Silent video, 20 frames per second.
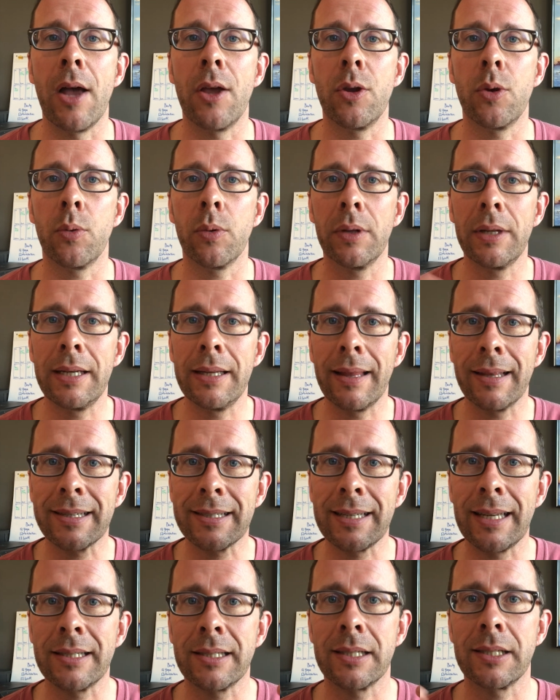You really need that
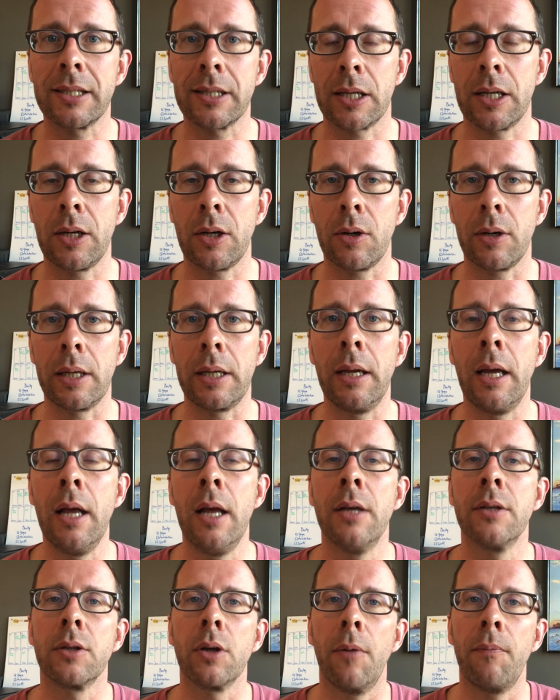sense of security.
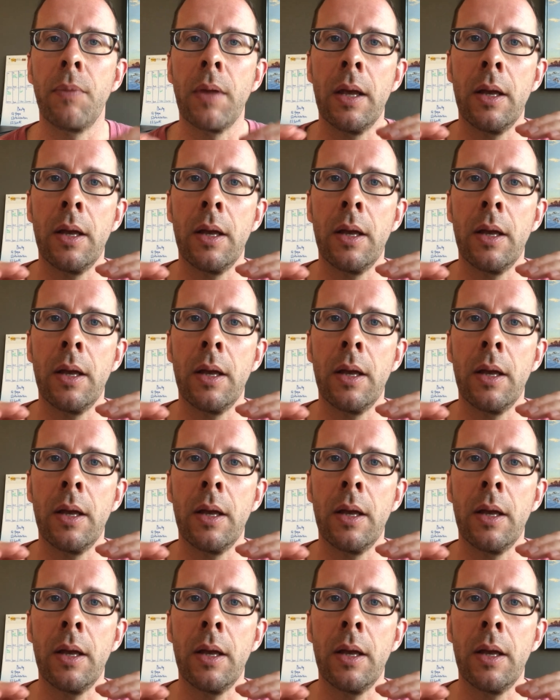So